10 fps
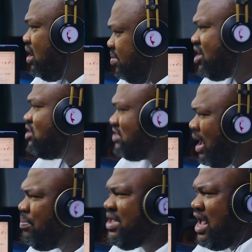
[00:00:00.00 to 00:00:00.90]
Because there
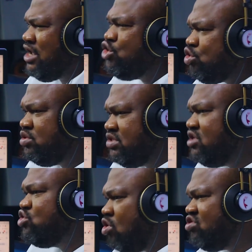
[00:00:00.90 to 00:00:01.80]
are bigger issues in
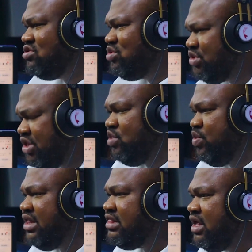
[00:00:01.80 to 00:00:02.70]
this country to deal
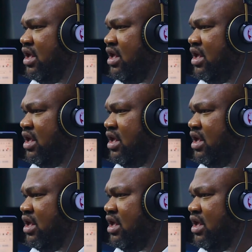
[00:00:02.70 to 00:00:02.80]
with.